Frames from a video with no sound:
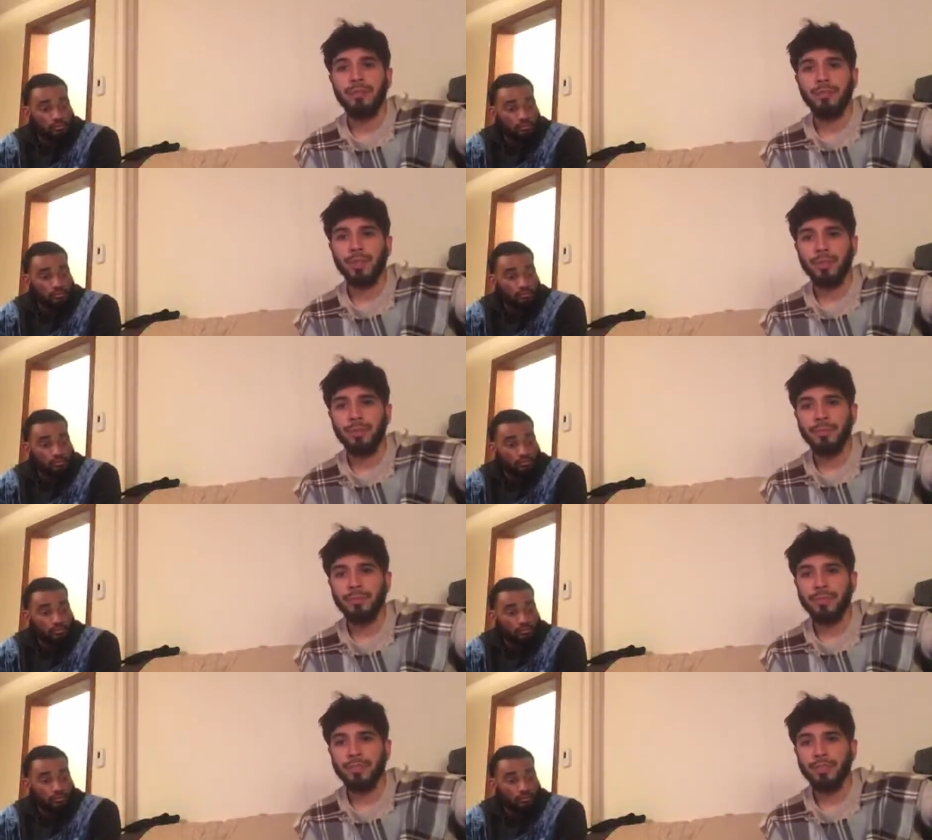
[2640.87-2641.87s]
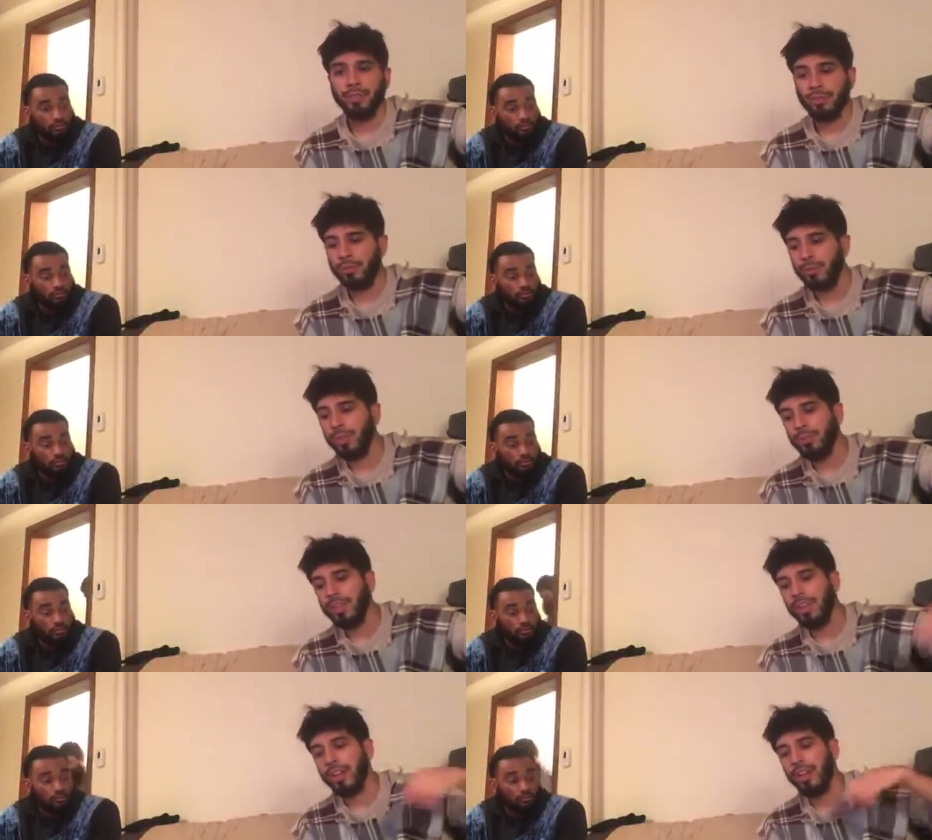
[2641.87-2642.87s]
Speaker 1: You know, so we we
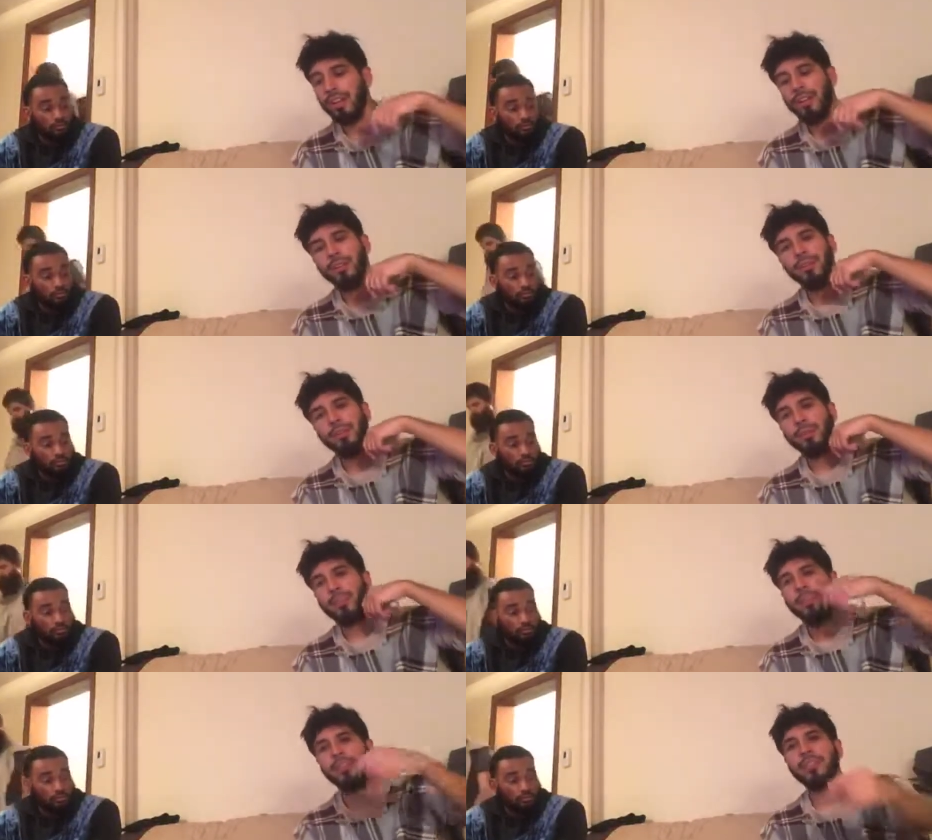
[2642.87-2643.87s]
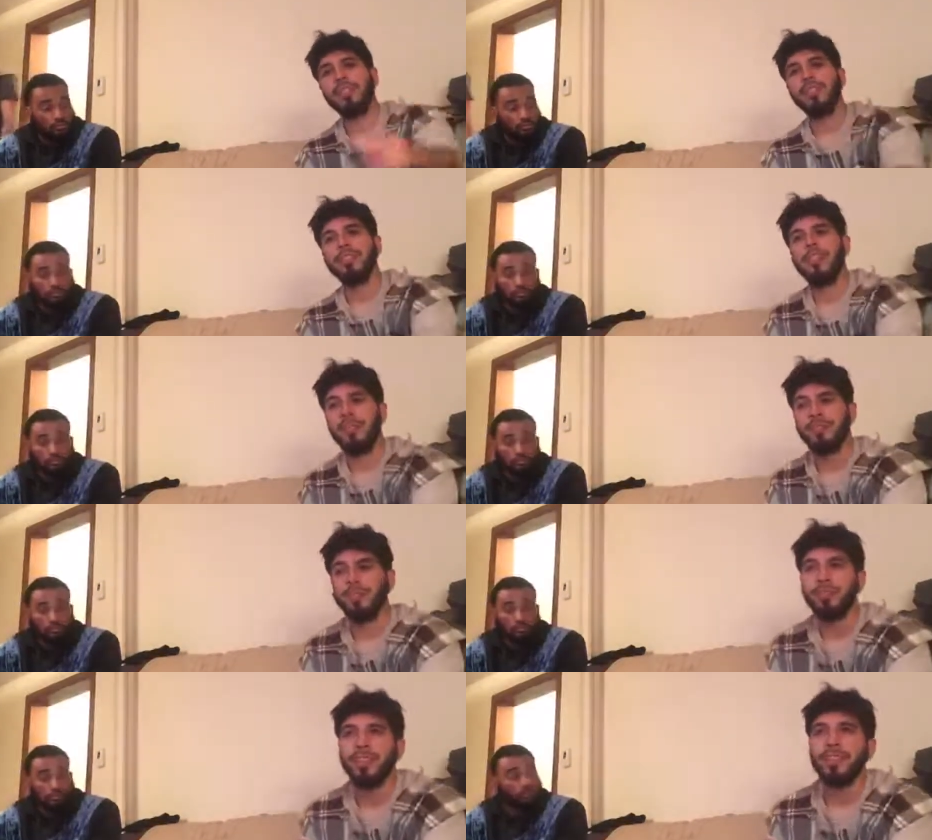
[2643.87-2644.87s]
can't put it off today uh,
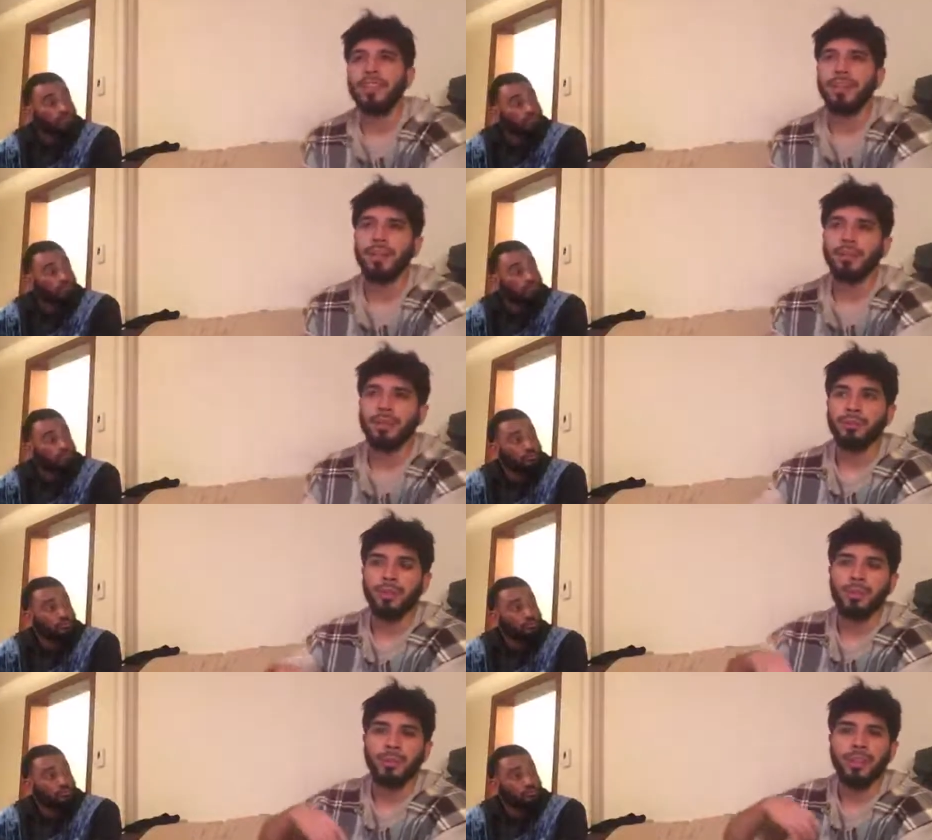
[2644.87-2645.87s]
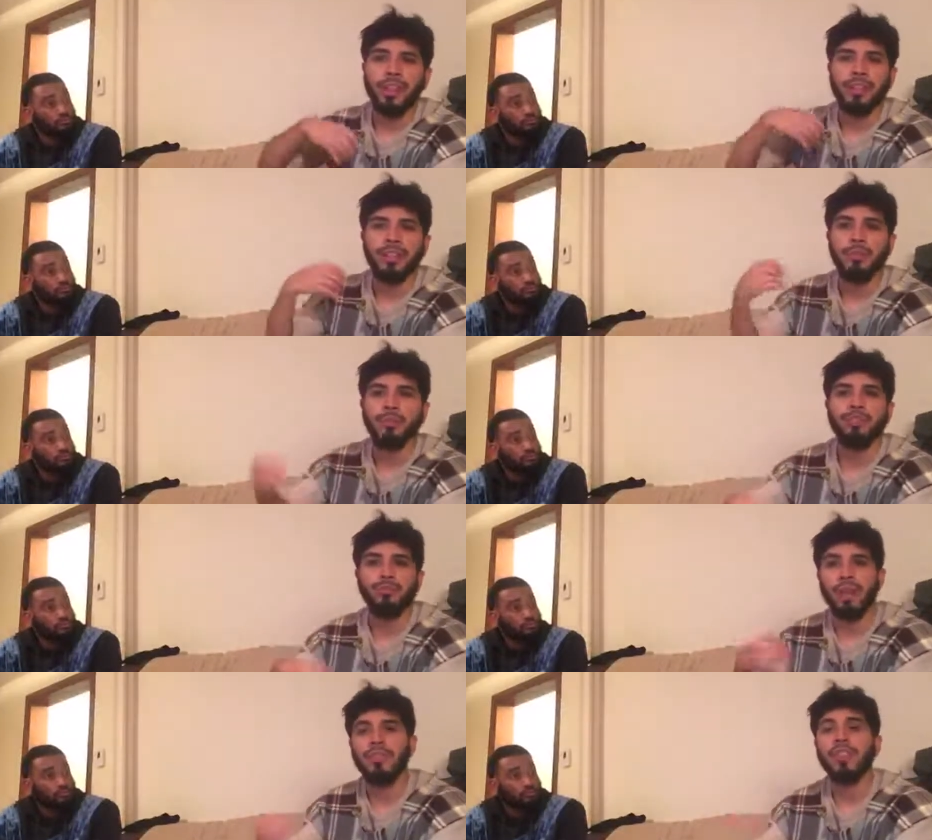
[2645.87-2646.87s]
from day to day, man. We we we gotta keep on
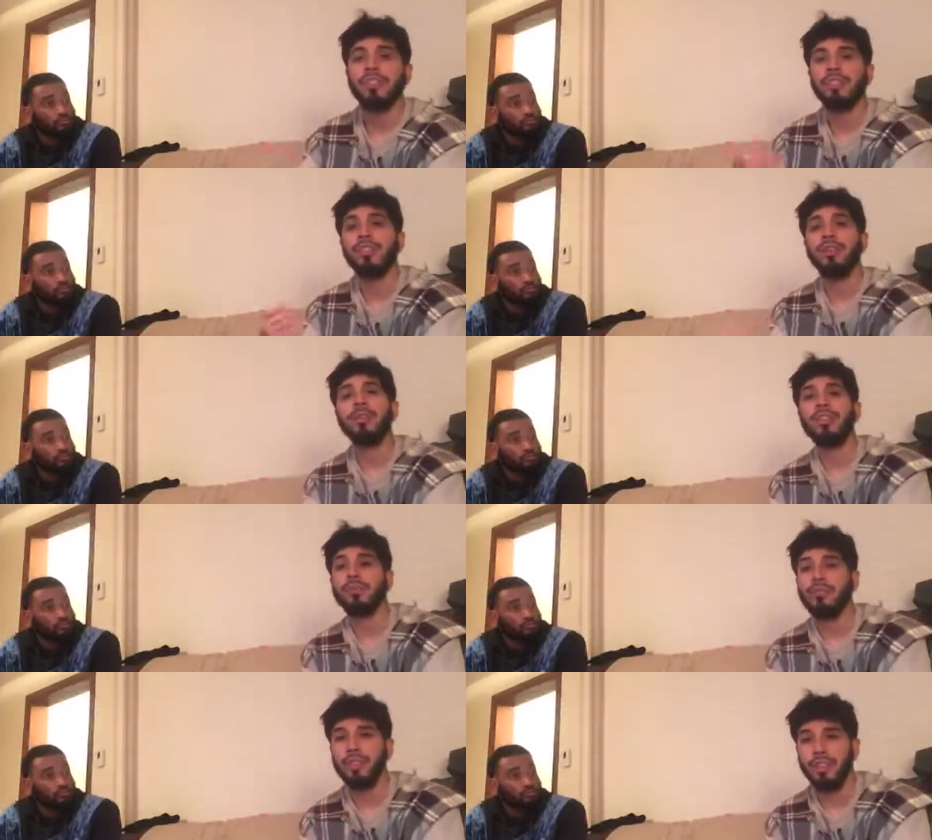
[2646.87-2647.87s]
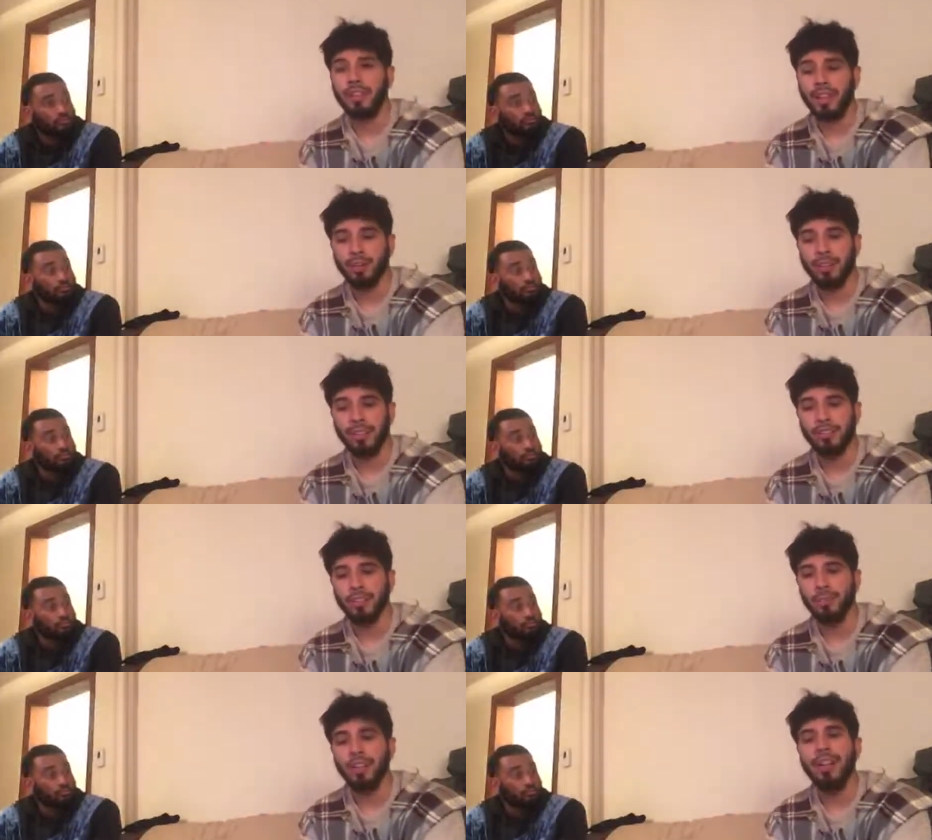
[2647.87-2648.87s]
striving until the Lord comes. Hey, Yahweh Shai
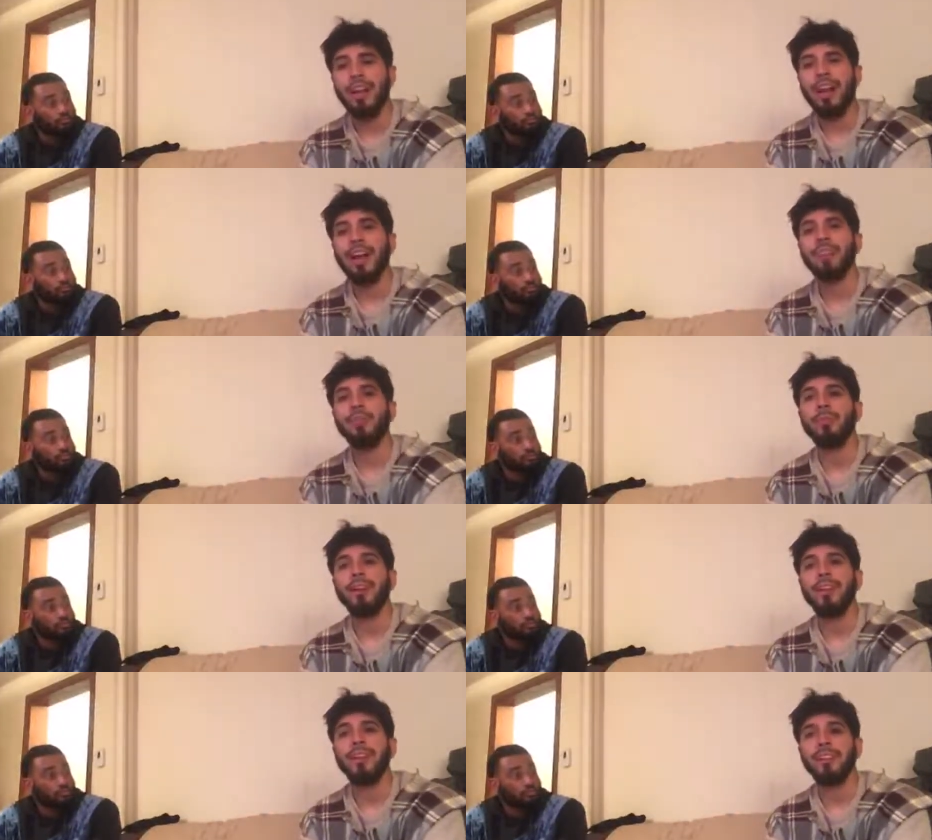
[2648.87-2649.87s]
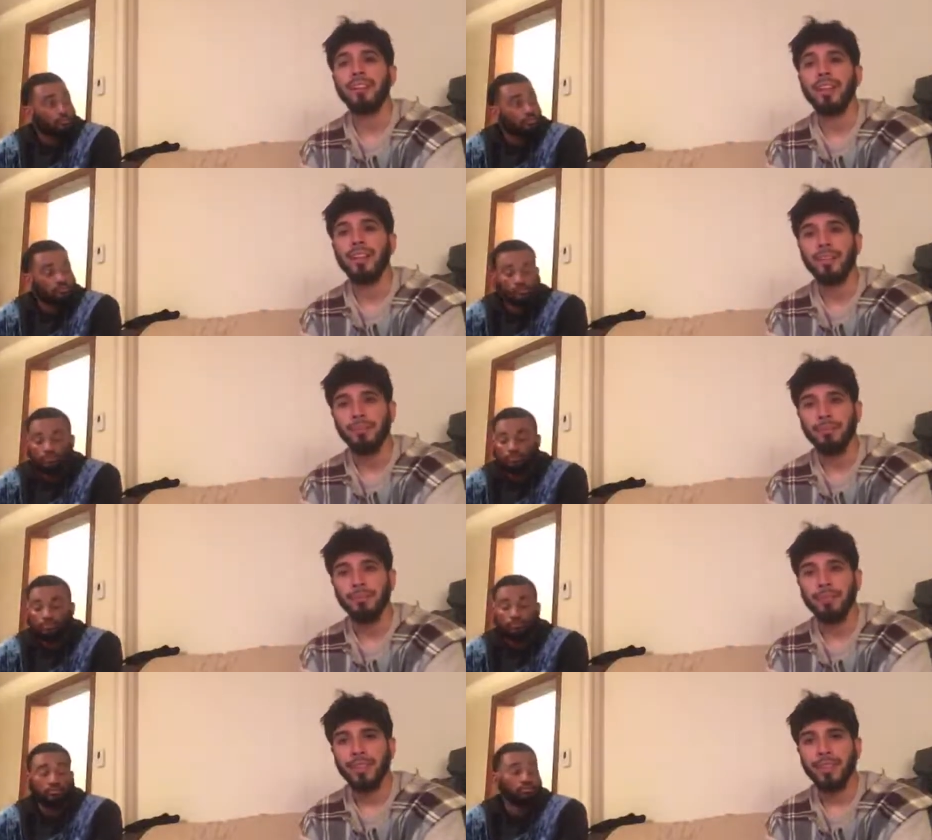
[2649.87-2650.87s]
said, what? Occupy until I come.
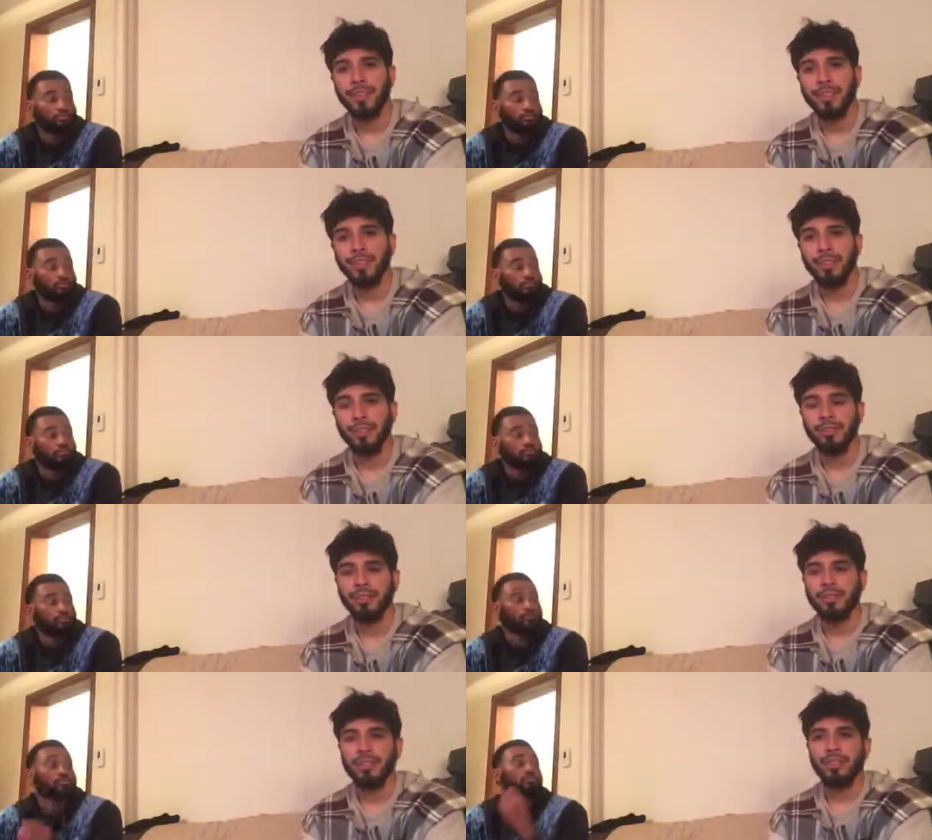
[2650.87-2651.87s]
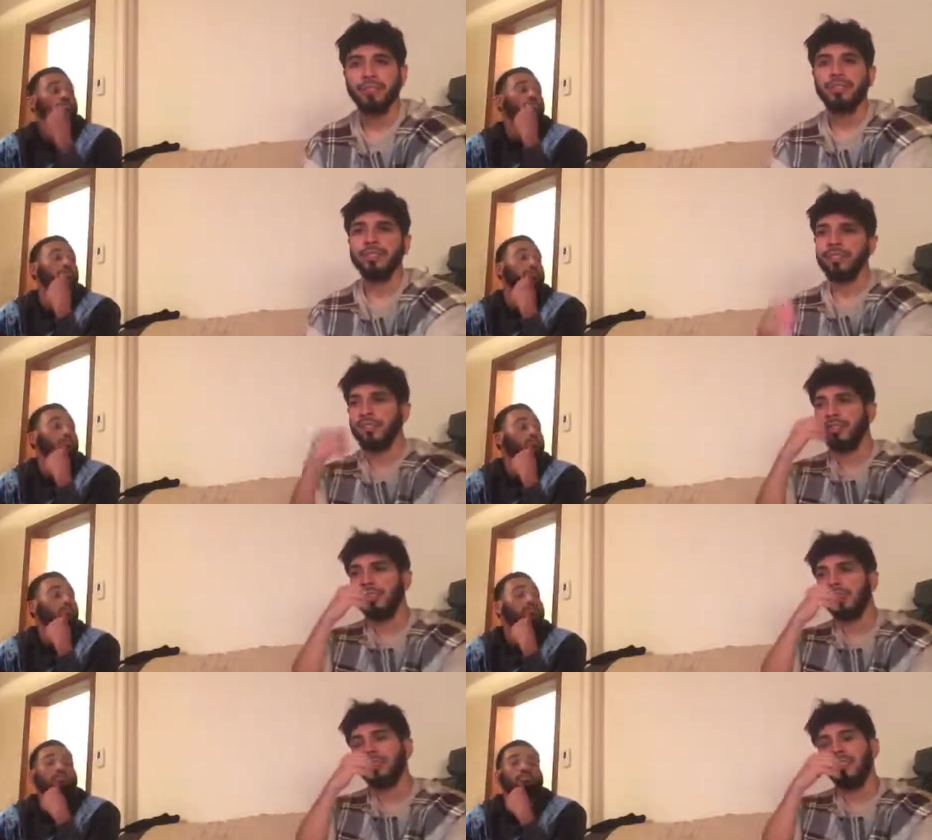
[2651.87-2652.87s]
Mm-hmm. You know, until until
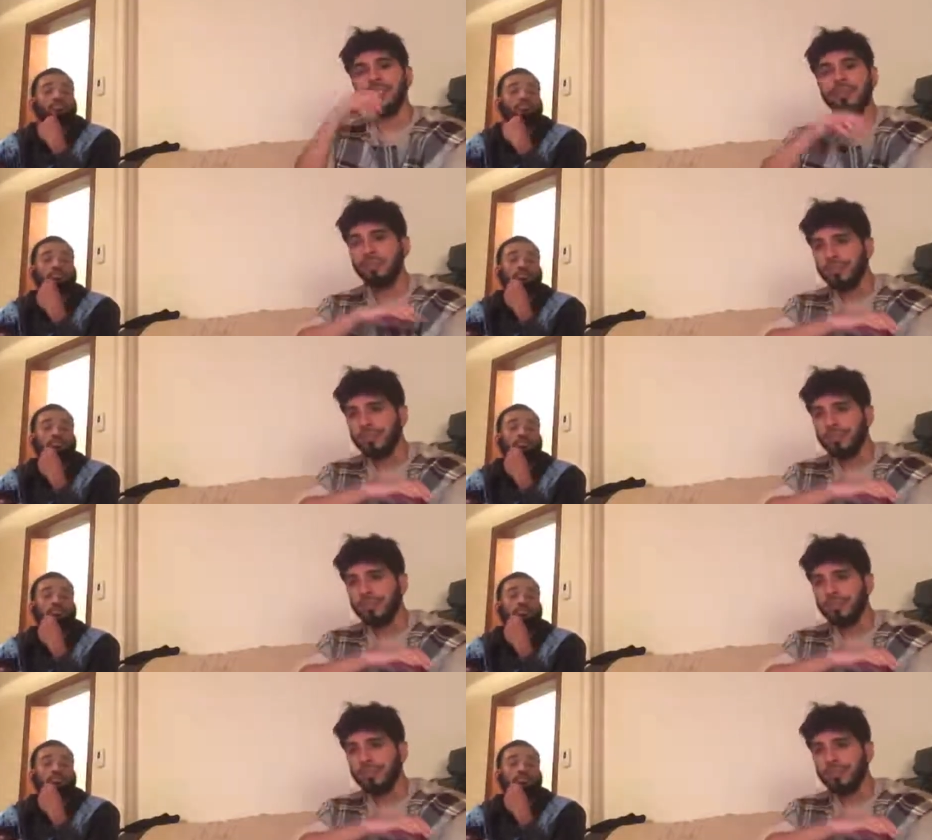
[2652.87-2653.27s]
the Lord says,